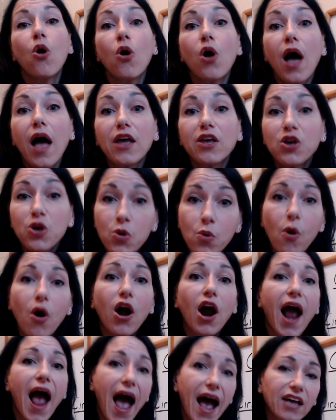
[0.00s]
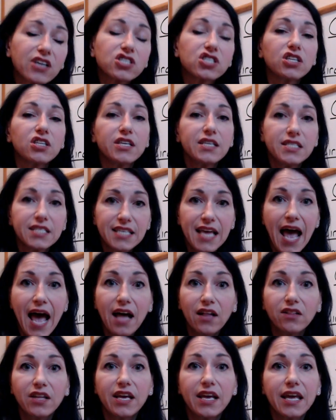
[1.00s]
You are actually
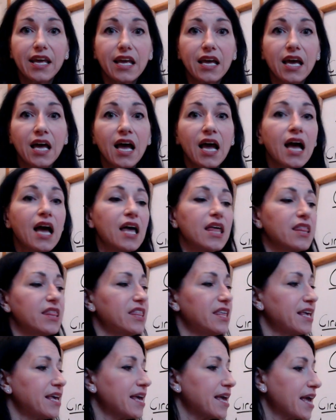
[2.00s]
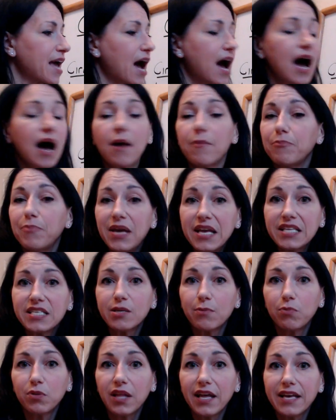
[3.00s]
telling the um,
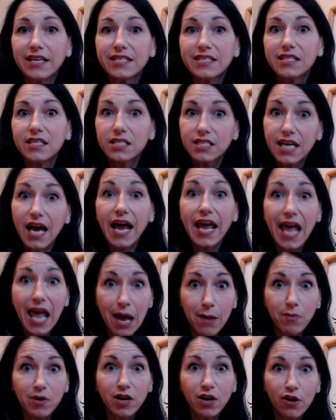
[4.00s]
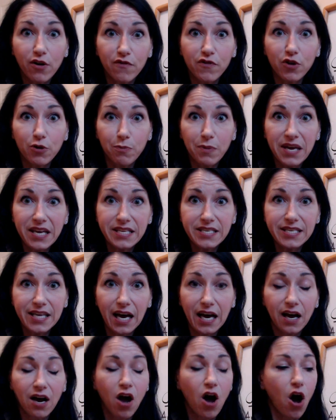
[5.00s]
pizza place the diameter of your pizza.
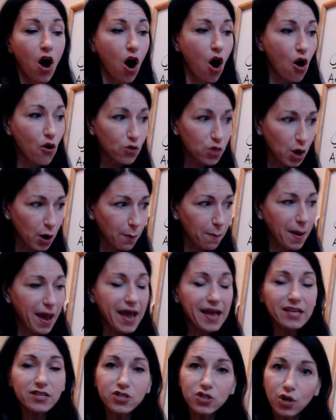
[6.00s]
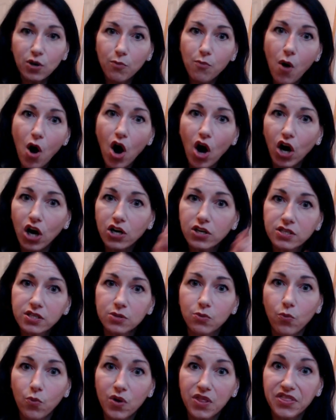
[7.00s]
All their pans are
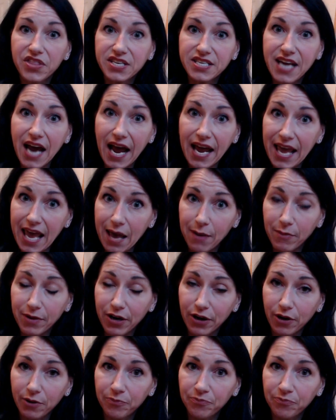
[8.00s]
marked with the diameter.